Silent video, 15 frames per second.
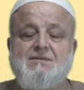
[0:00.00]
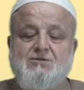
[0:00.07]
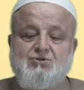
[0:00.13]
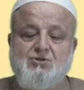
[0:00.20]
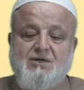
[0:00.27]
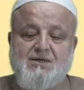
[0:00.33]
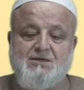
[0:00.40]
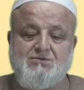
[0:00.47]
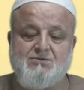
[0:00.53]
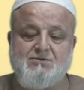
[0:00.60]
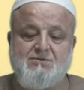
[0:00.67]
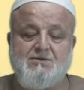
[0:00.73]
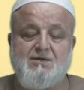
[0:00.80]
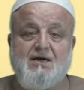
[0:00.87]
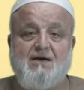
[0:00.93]

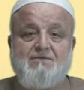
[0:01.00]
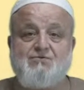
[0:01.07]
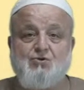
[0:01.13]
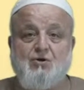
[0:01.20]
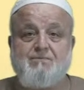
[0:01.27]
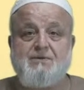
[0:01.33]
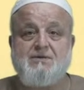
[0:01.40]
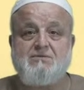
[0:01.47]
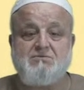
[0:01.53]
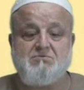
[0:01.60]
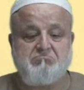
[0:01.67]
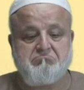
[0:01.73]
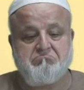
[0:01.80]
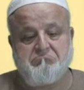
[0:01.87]
chickens have droppings,